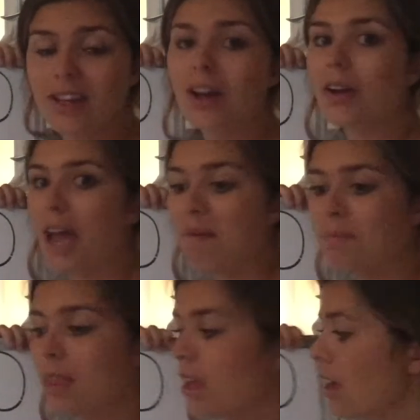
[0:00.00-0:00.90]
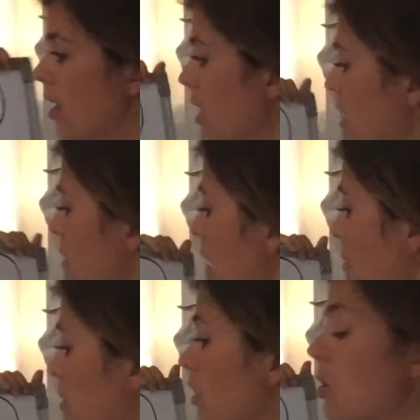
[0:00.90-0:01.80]
okay? So
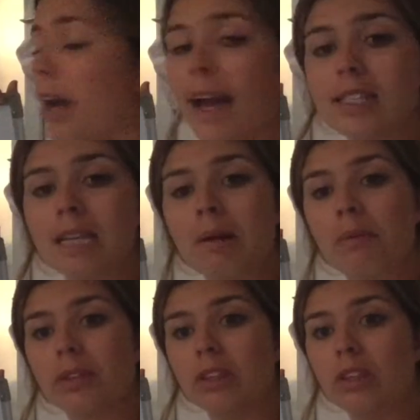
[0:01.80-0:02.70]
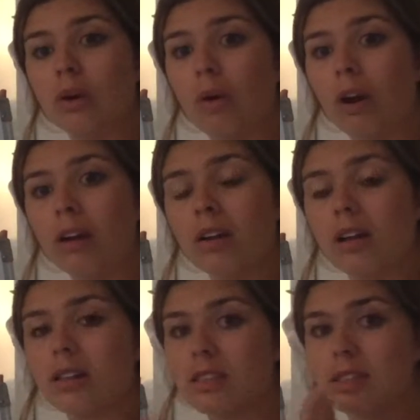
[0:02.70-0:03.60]
you guys come up with your
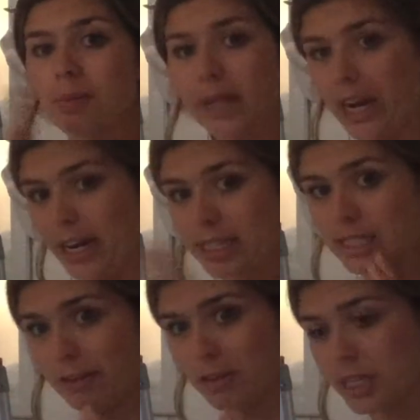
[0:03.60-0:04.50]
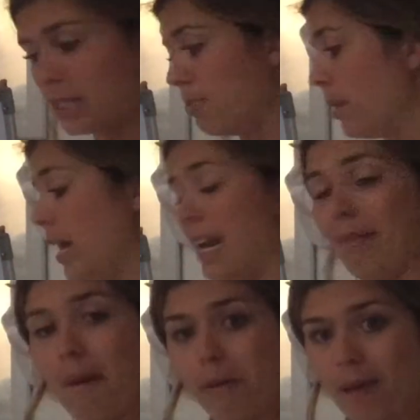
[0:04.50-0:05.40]
similarities and differences and put it in a
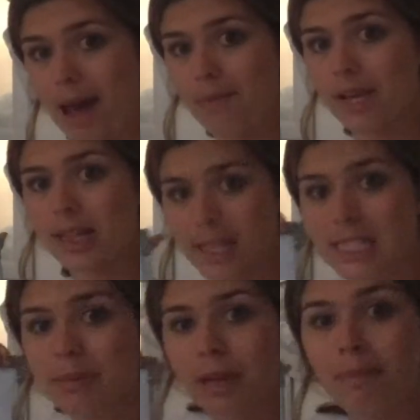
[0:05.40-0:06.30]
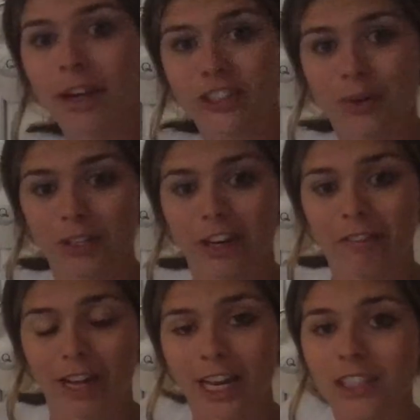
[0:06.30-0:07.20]
bubble map. And then send me a picture when you're
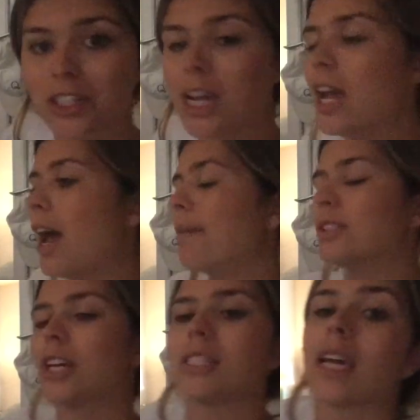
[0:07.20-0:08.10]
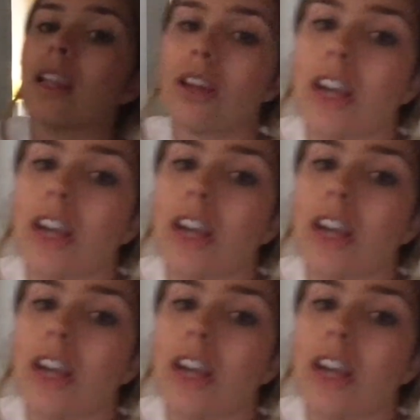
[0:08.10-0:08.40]
finished. I'm sure it's going to look